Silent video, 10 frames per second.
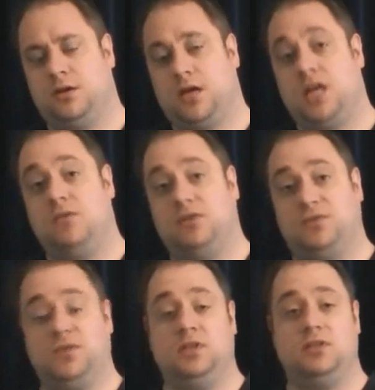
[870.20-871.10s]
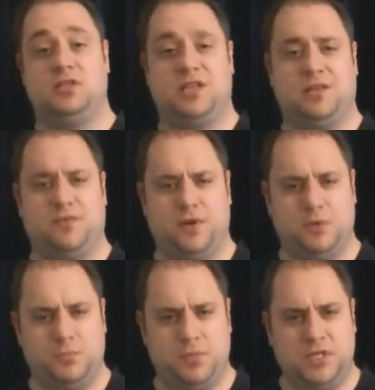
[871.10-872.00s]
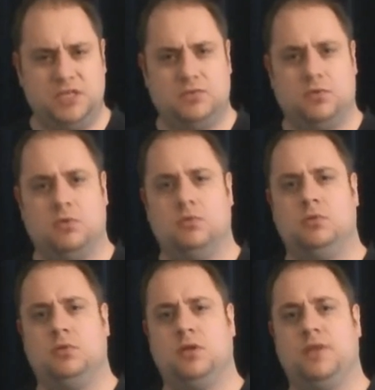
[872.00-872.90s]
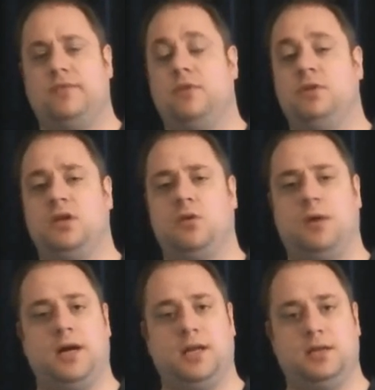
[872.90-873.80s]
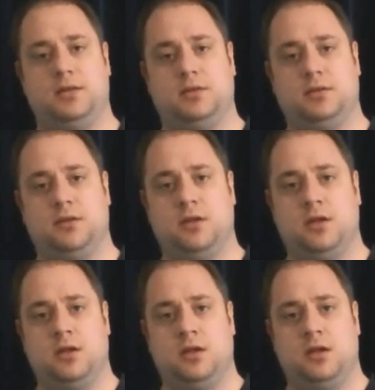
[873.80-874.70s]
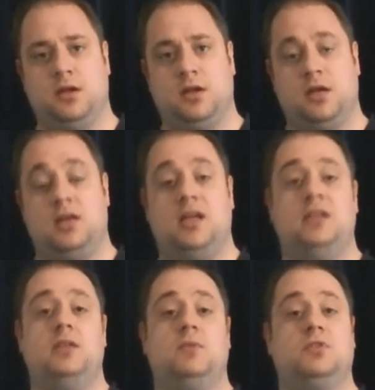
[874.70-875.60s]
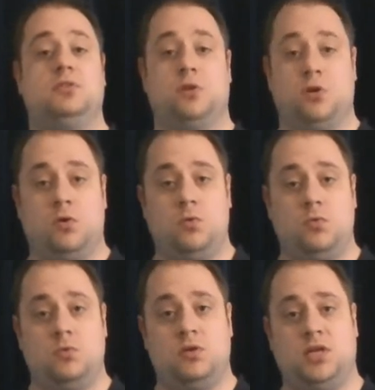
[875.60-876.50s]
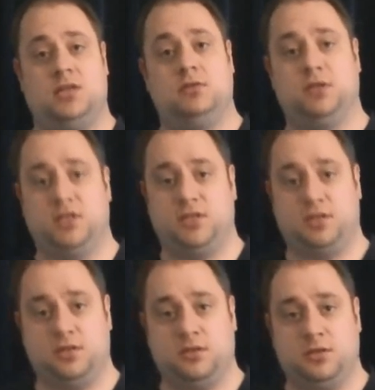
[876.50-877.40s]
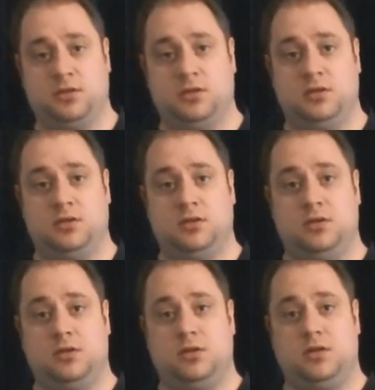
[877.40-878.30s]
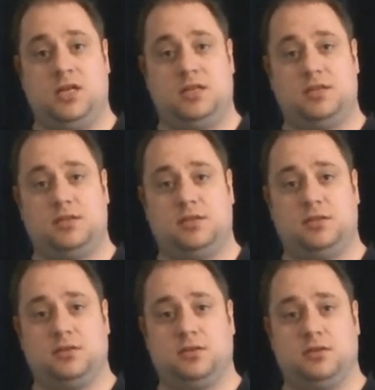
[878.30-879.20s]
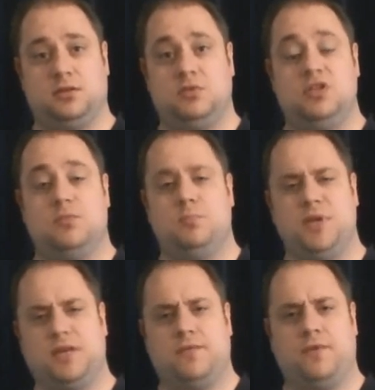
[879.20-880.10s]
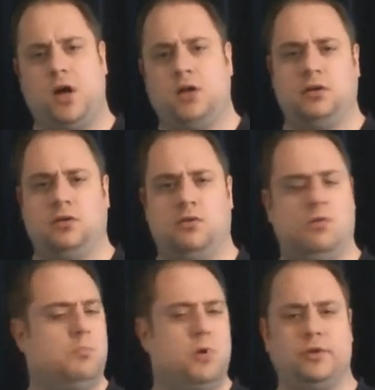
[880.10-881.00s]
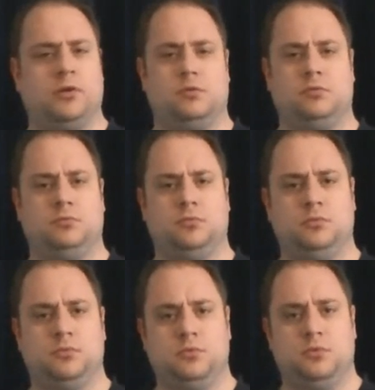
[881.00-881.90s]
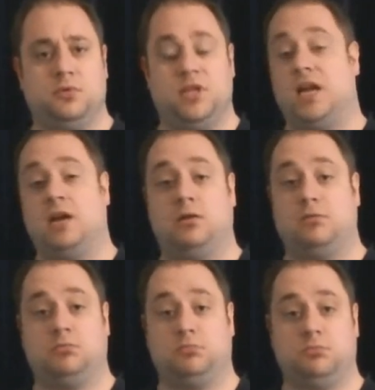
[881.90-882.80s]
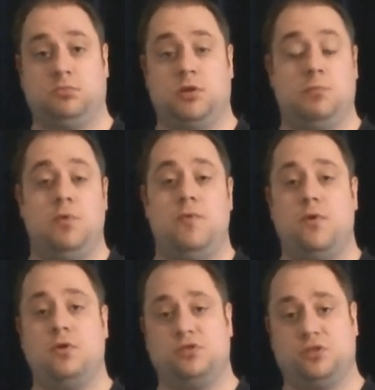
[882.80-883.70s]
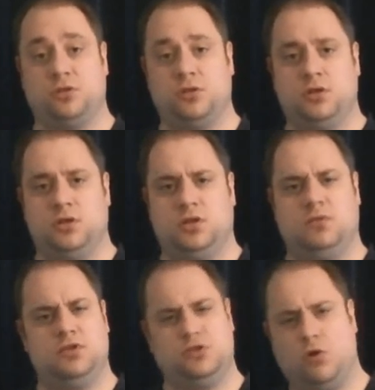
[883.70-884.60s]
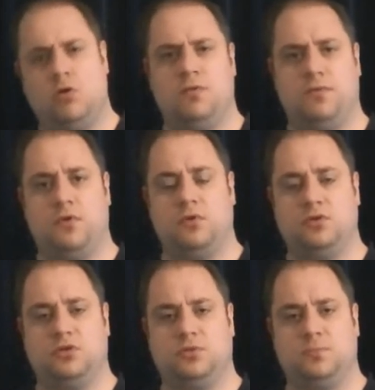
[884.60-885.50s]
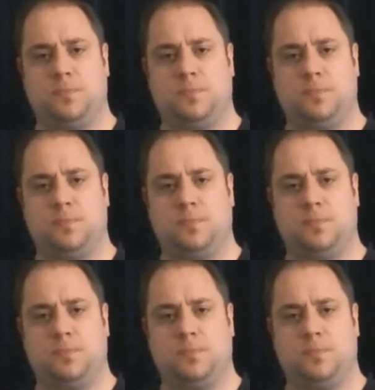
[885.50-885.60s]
and he was feel himself very peaceful and very quiet and then he was know that there is that there is a big father or mother there above us that will sorrow for us.